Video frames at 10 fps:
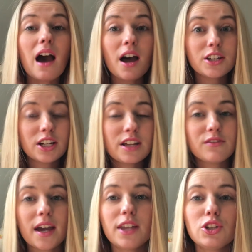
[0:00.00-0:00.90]
on your
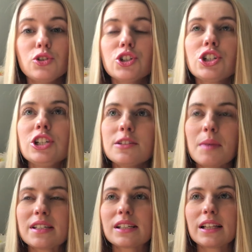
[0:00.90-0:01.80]
invite, you should just
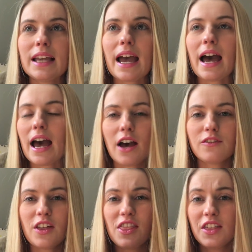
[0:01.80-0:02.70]
basically have
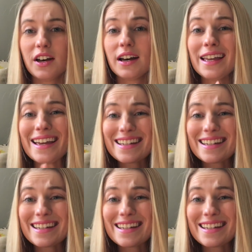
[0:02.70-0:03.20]
the